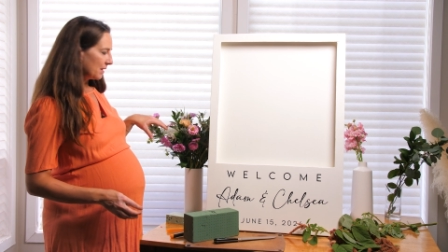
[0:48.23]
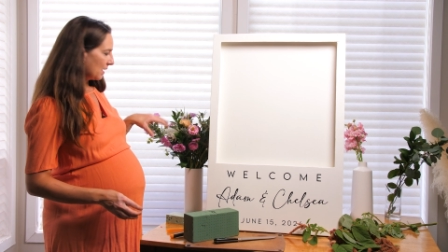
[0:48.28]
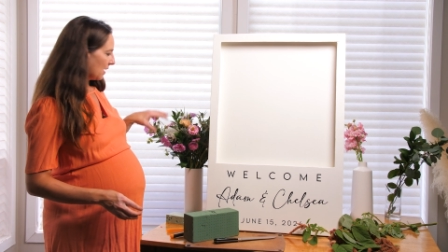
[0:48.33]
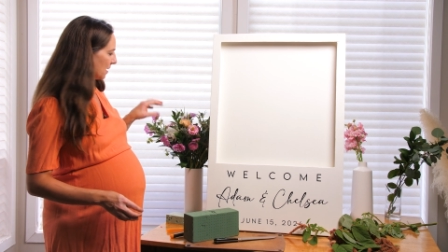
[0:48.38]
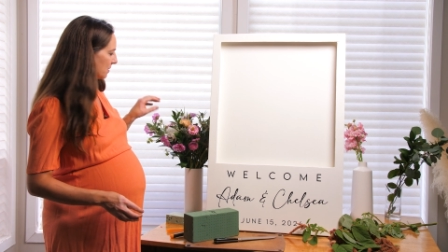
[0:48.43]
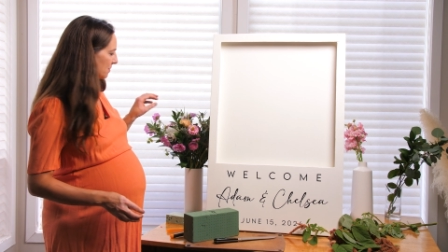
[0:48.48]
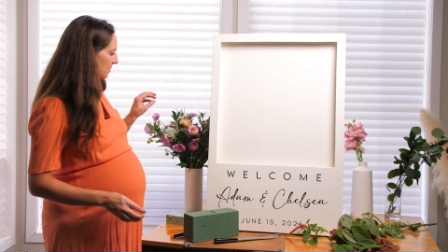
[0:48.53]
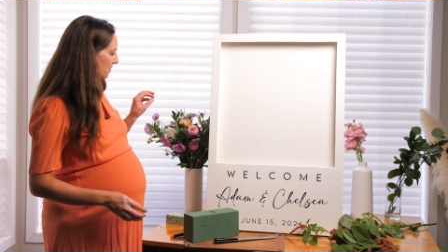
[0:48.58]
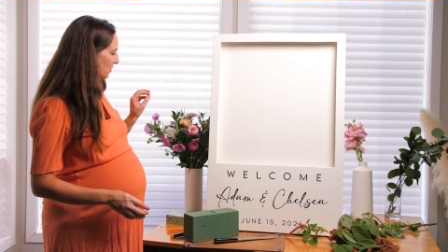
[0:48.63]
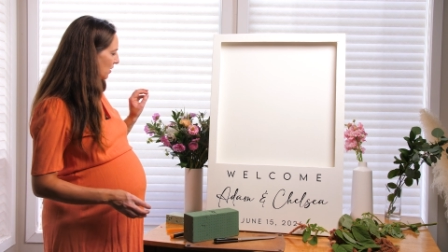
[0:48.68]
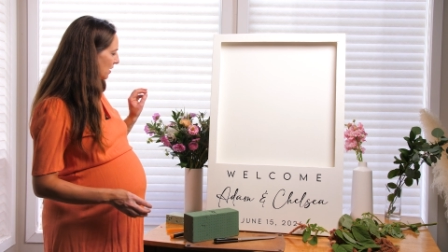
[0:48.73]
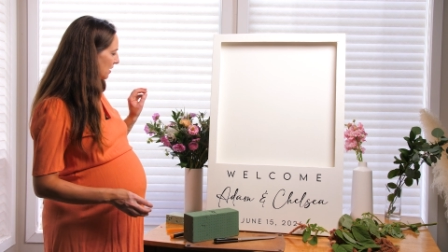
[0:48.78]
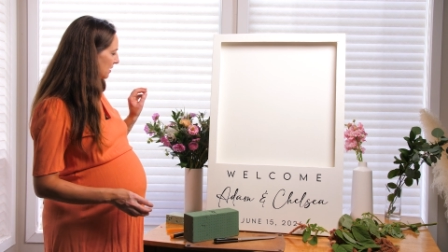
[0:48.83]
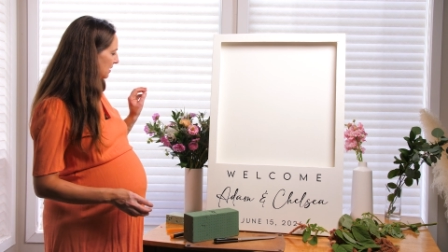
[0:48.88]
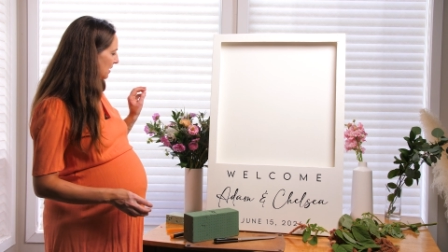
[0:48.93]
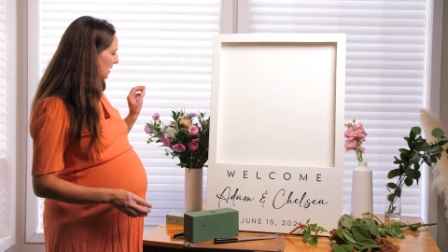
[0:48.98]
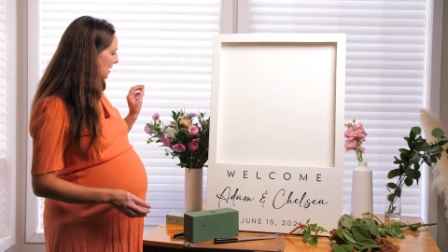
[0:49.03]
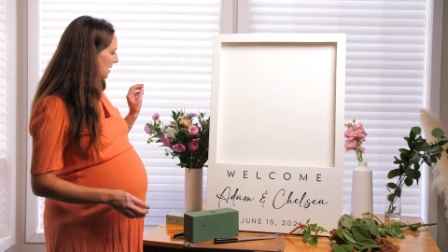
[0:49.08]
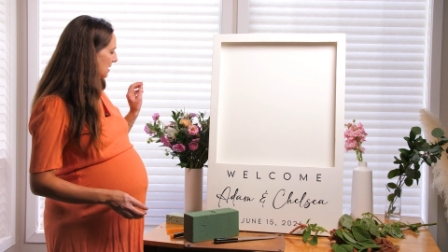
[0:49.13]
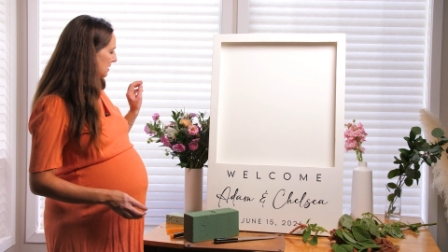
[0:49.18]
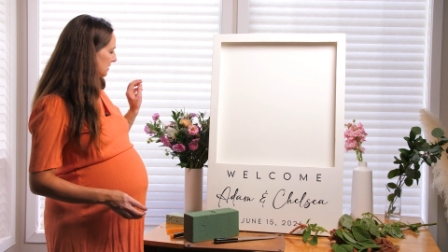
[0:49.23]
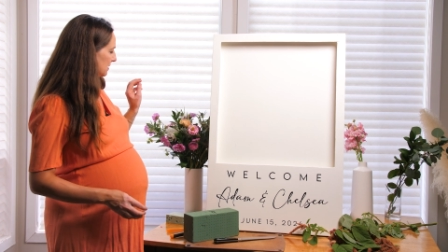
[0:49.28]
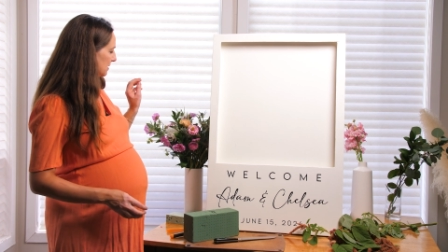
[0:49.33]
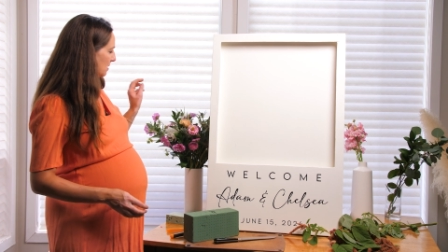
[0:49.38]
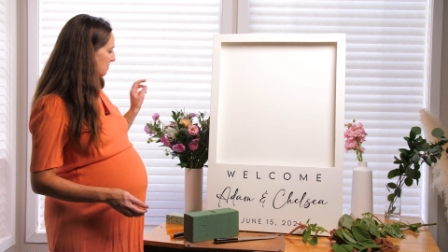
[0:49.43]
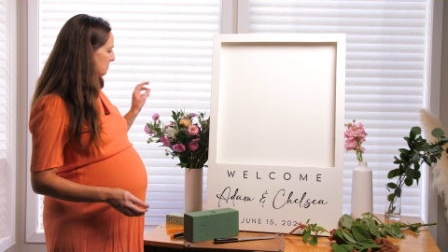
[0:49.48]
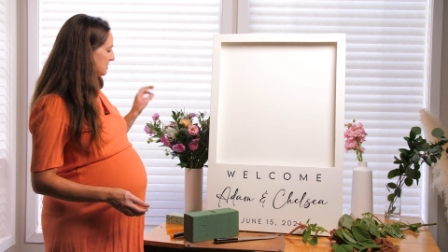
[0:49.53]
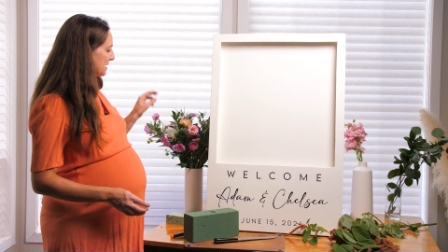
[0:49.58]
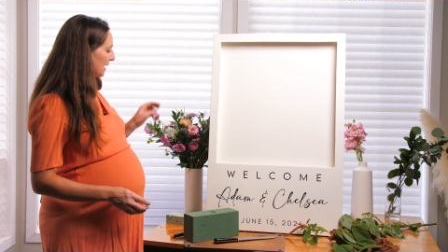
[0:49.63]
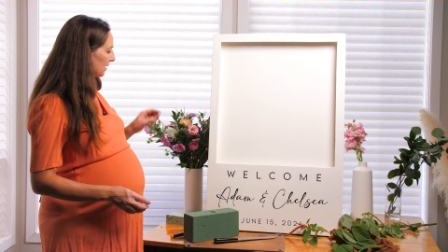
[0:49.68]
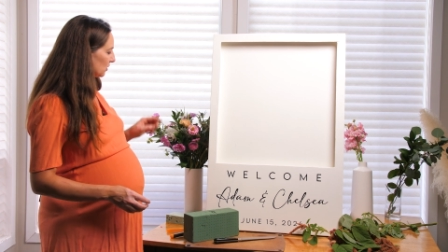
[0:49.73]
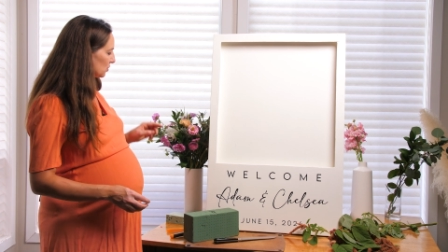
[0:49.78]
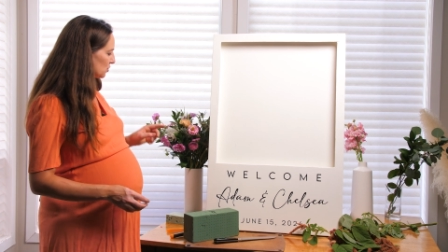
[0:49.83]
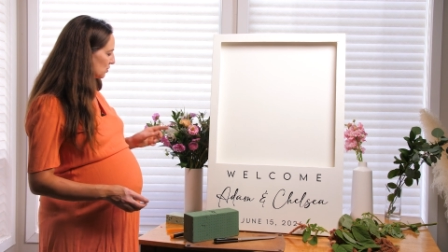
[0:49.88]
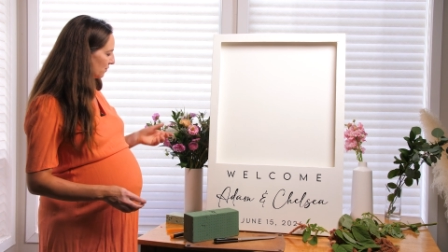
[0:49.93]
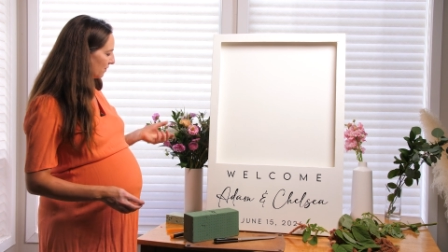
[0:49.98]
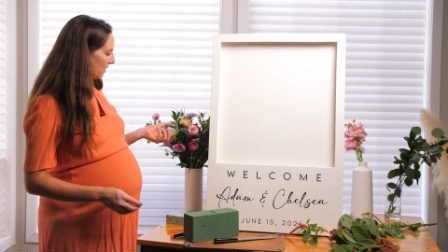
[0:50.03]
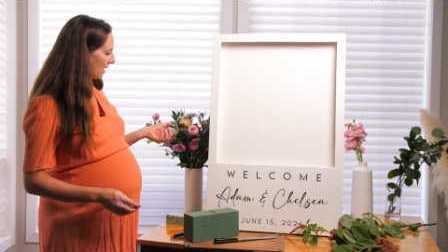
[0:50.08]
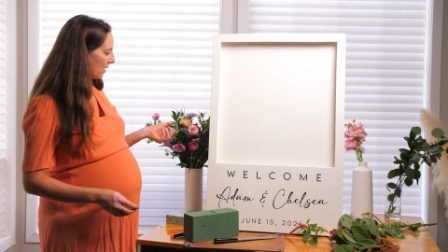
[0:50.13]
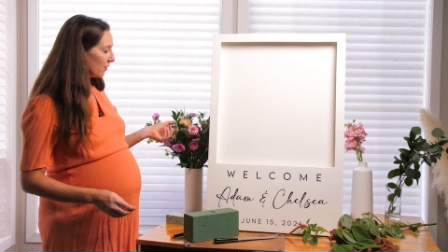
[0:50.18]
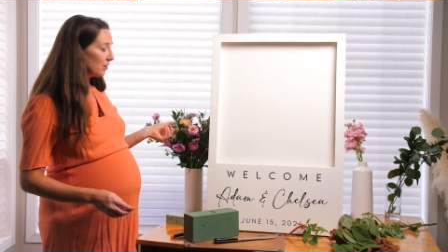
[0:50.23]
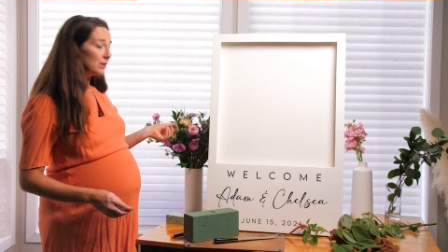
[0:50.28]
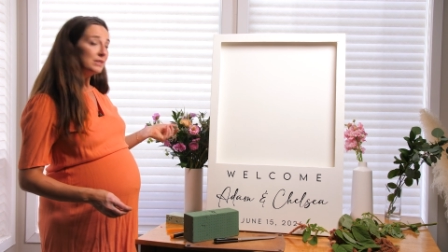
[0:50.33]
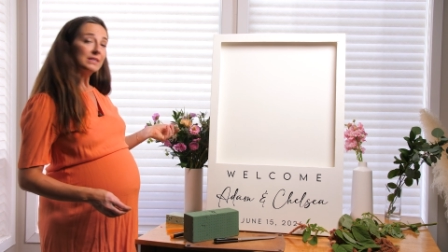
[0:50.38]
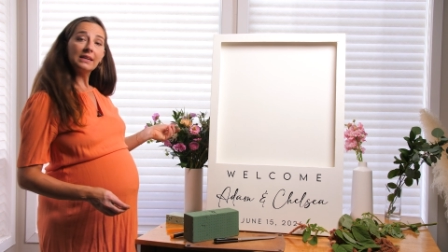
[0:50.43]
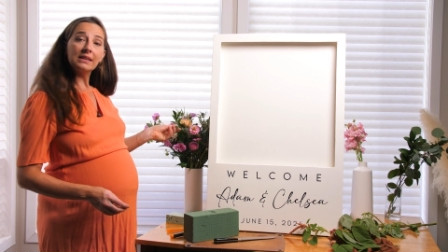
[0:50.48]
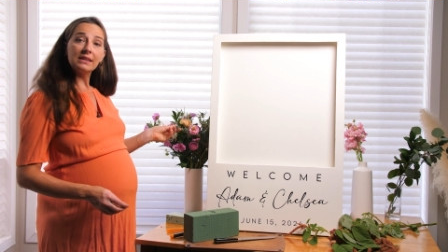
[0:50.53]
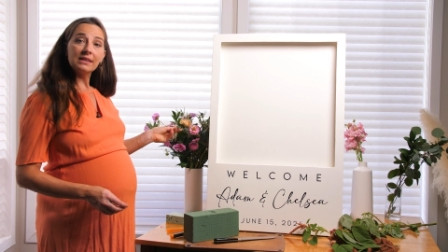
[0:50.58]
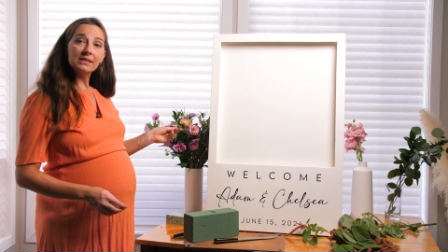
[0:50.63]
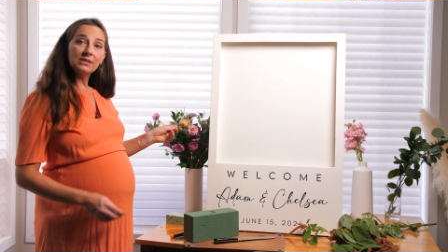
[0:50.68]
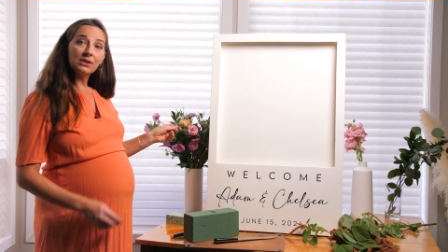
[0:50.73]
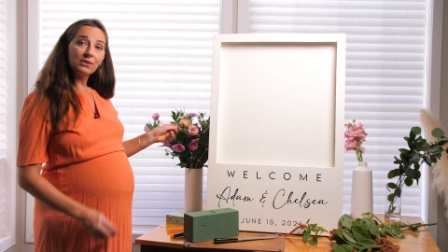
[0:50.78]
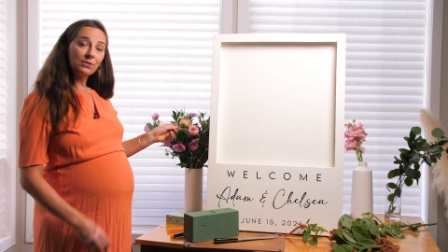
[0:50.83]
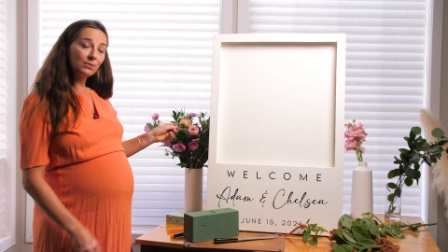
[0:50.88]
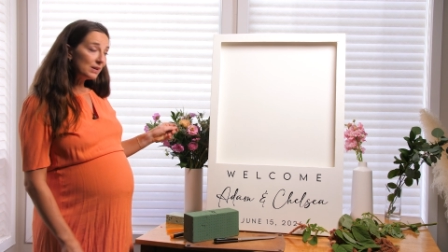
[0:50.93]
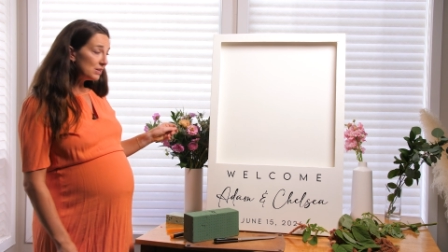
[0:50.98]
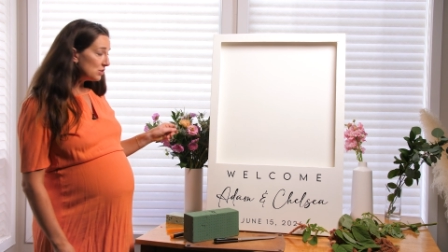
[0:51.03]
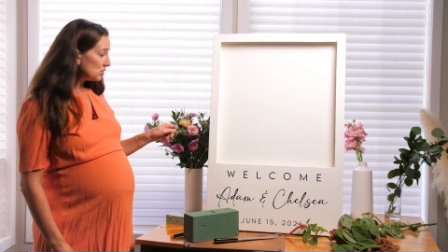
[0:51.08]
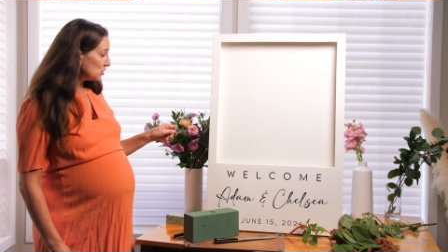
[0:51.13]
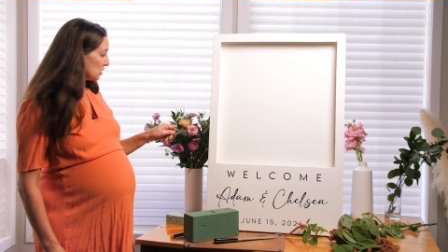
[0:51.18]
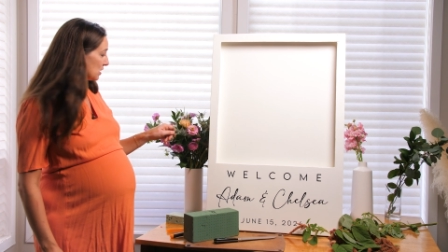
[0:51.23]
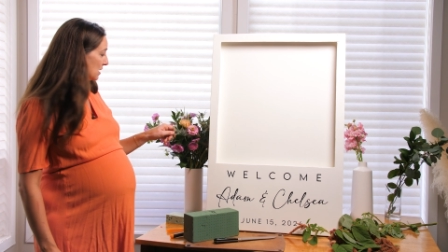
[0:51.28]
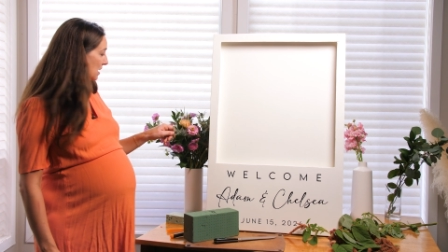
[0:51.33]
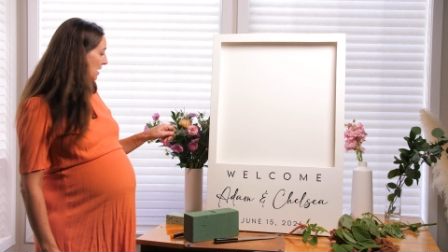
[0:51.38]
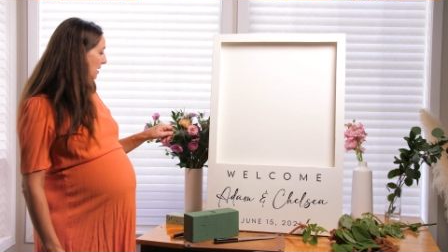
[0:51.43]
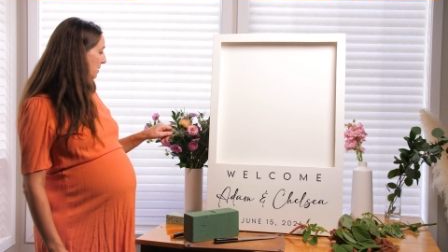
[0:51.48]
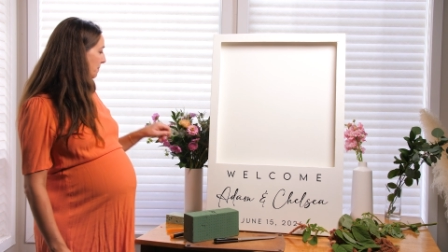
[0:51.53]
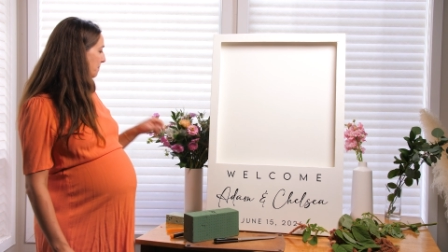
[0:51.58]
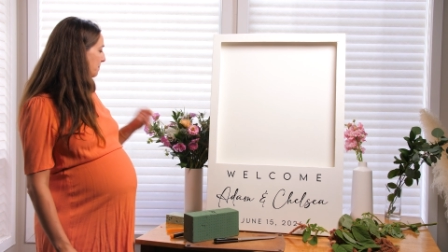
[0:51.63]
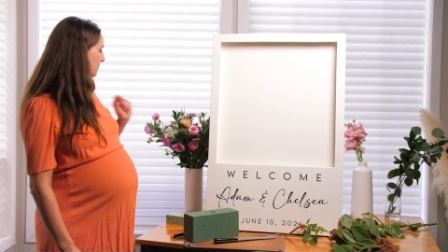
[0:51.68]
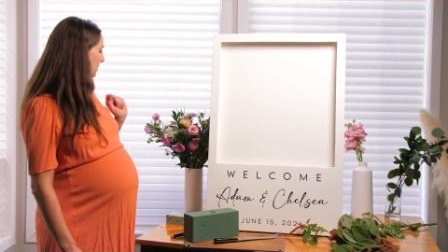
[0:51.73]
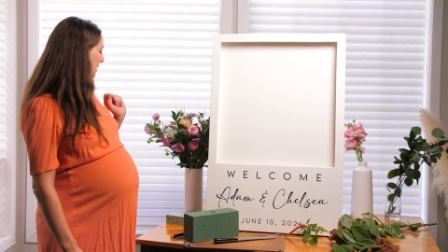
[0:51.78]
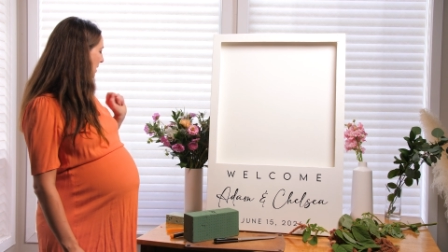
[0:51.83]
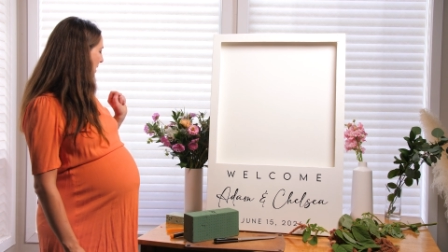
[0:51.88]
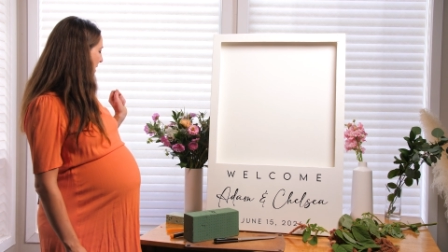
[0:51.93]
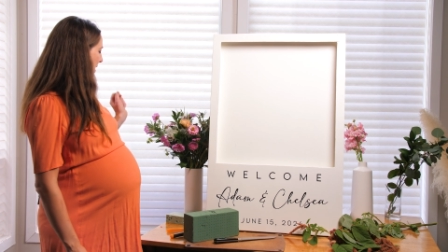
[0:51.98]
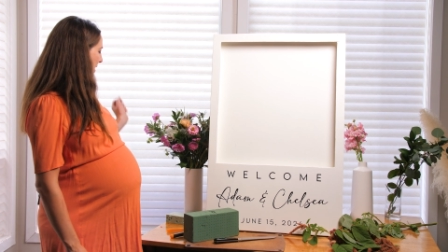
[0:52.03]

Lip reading: I've got some texture flowers like this Eryngium,